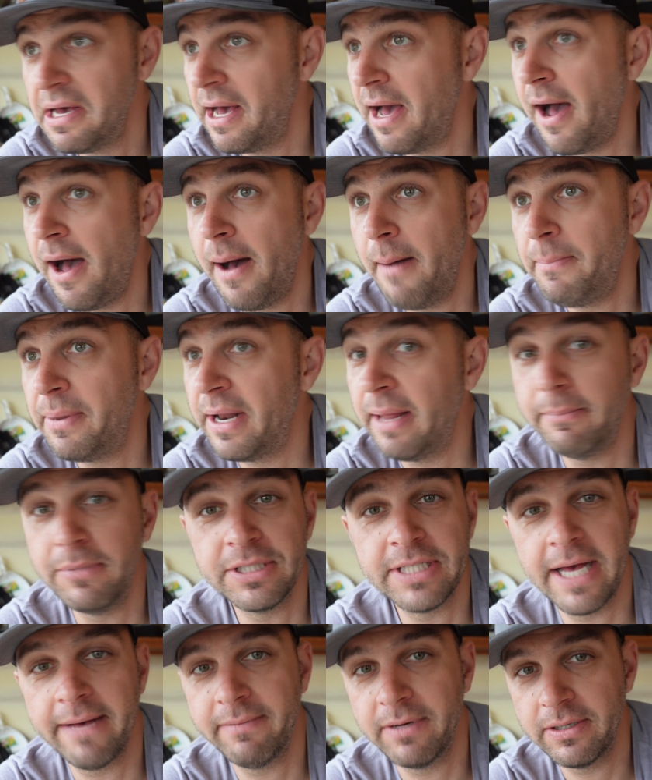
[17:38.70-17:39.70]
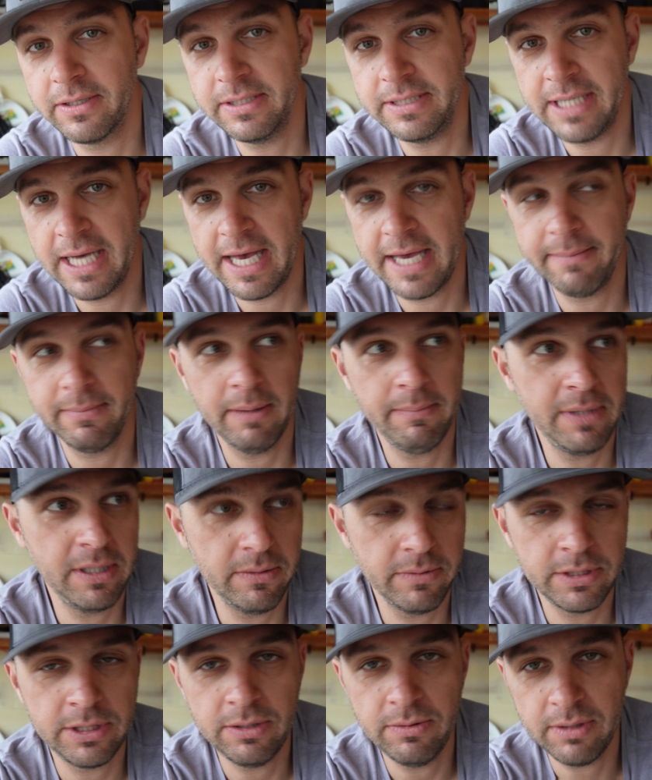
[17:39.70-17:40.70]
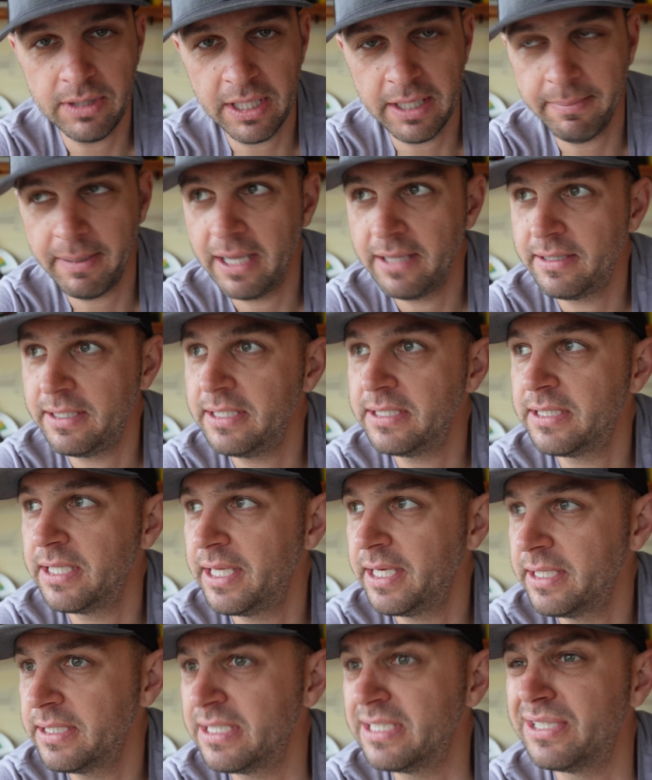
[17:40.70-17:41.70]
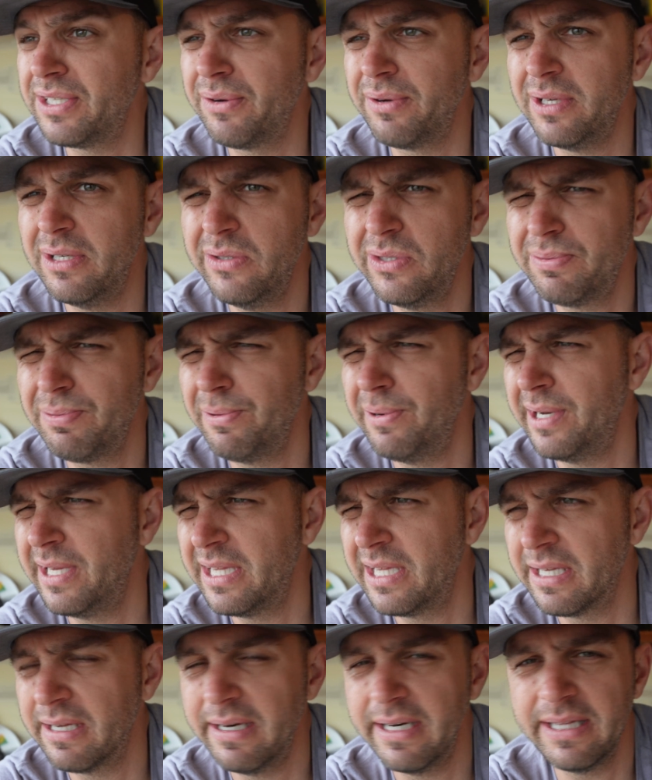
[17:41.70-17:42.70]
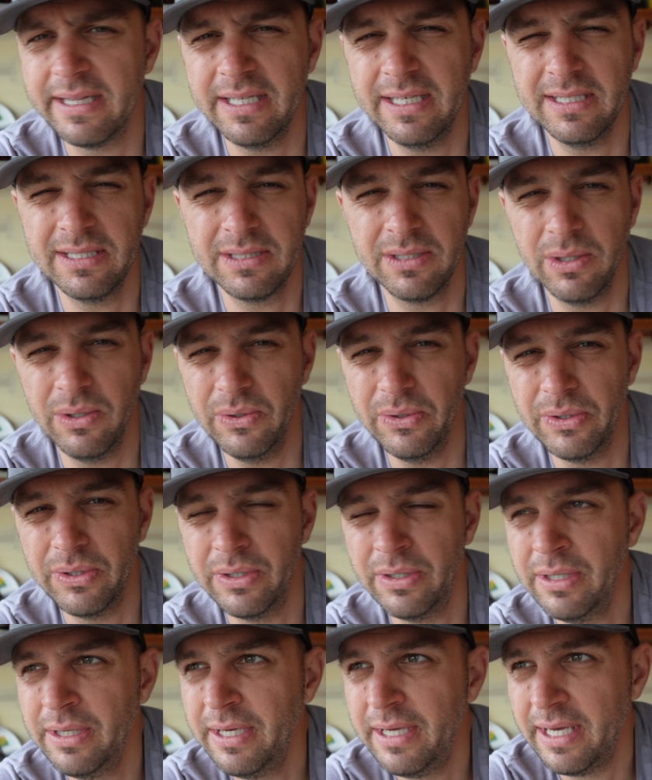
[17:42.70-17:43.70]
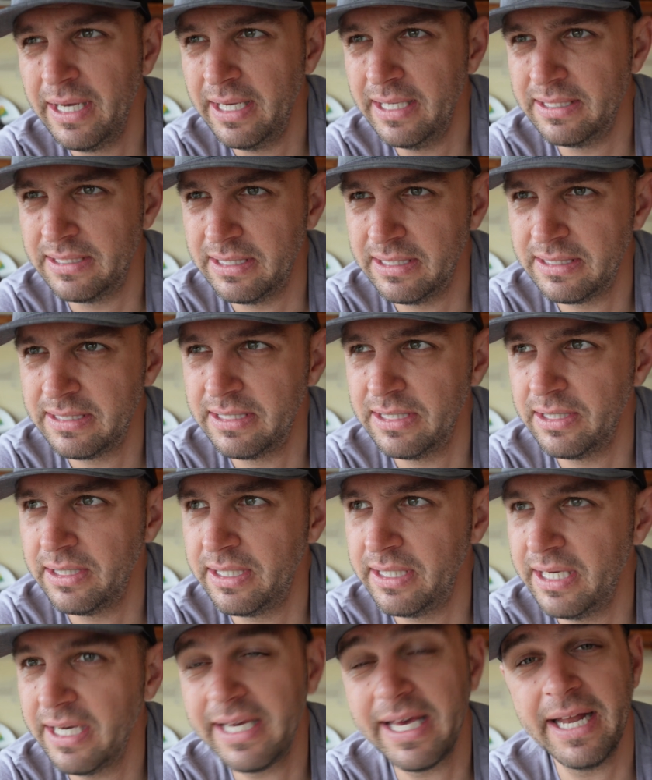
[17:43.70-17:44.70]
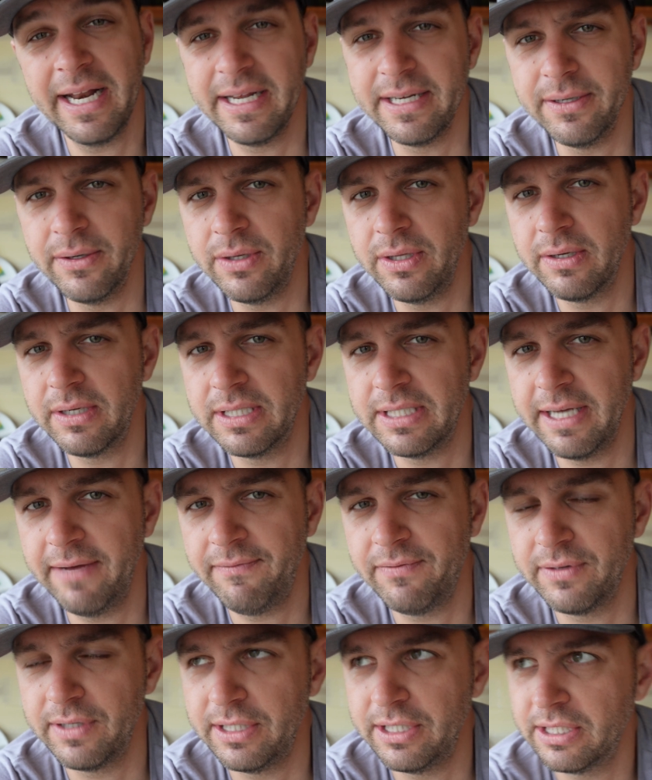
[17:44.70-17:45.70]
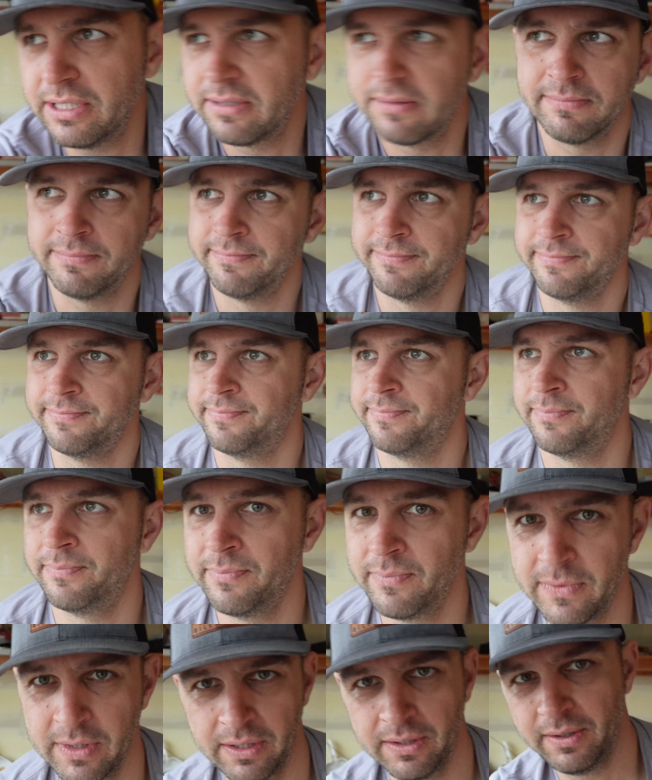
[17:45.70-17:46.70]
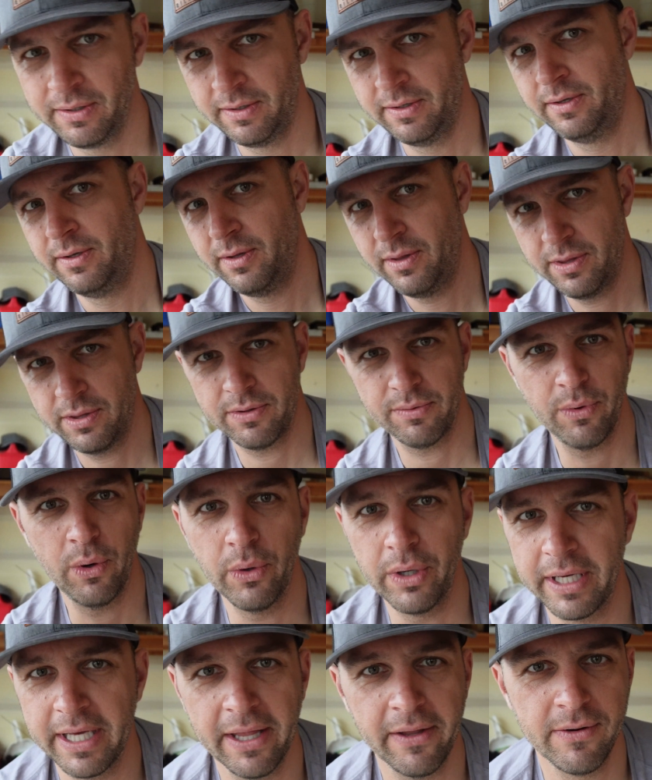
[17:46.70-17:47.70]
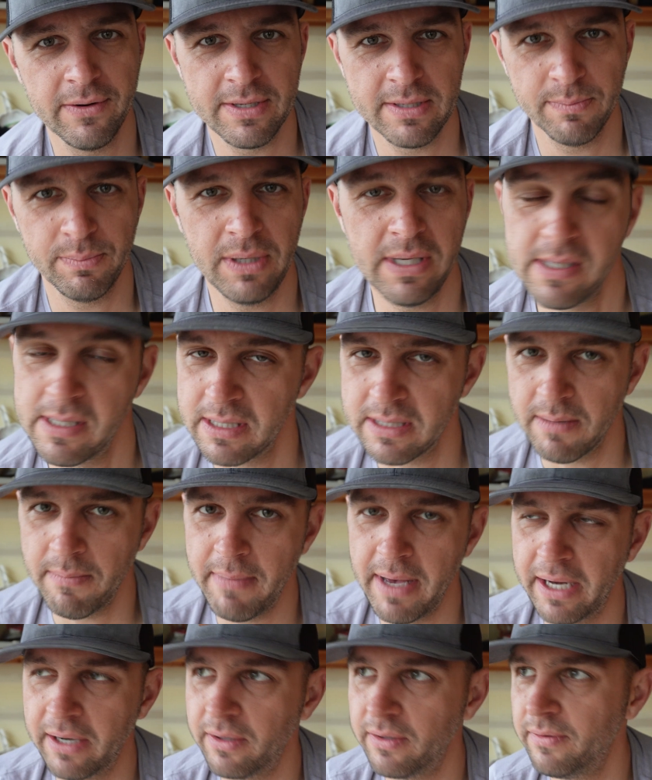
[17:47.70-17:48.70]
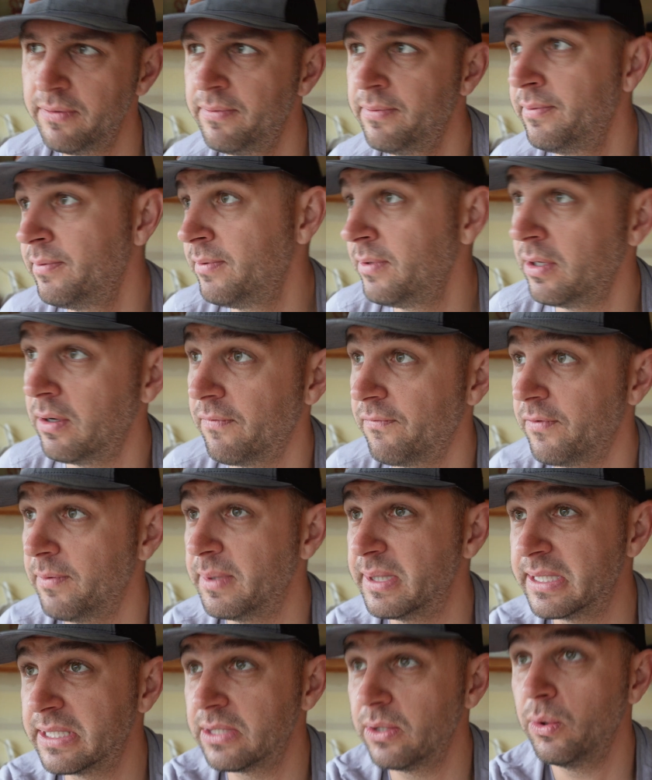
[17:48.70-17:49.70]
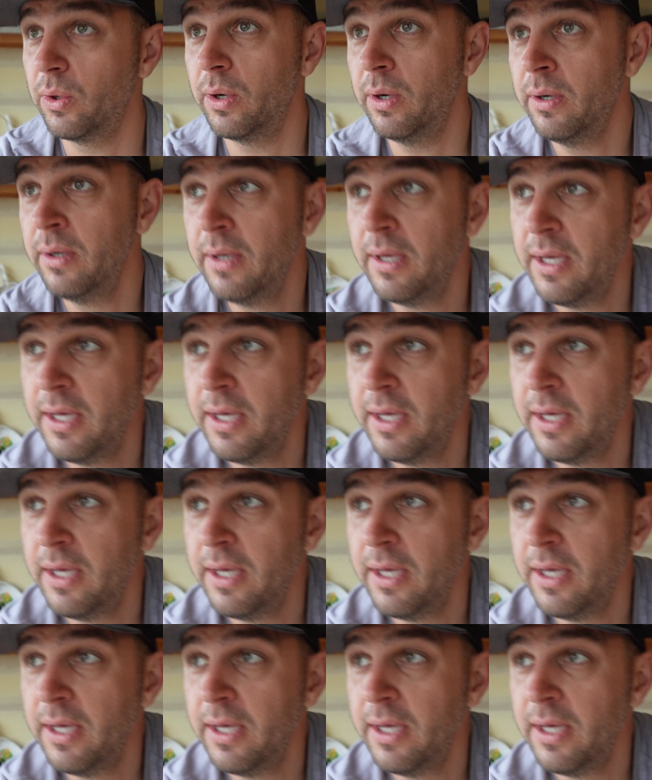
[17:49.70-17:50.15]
uh, but I'm just having a good time. Let me know what you think about these things. Is there a use for anything like this, or is it silly? Again, I know you could definitely just throw together some pieces of metal, you know, from the store,